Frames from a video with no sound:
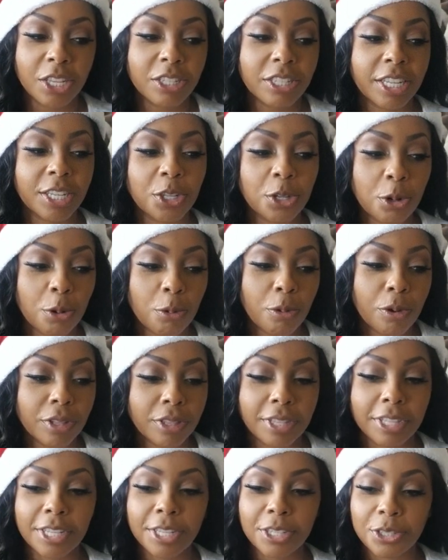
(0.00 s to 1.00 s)
He's like, you don't
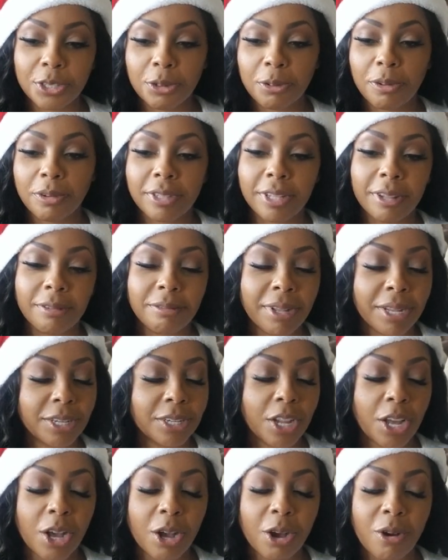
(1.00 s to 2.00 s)
want this? You don't want that? I'm like,
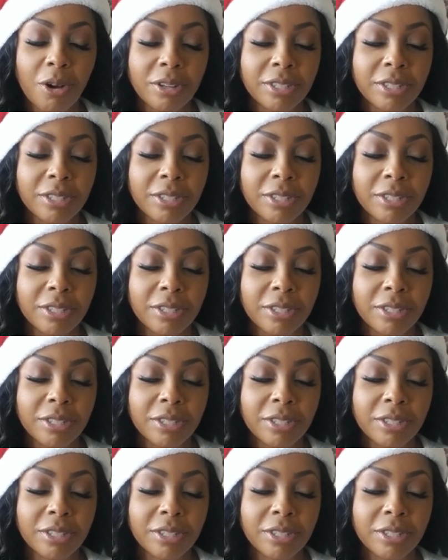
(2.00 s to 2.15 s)
no.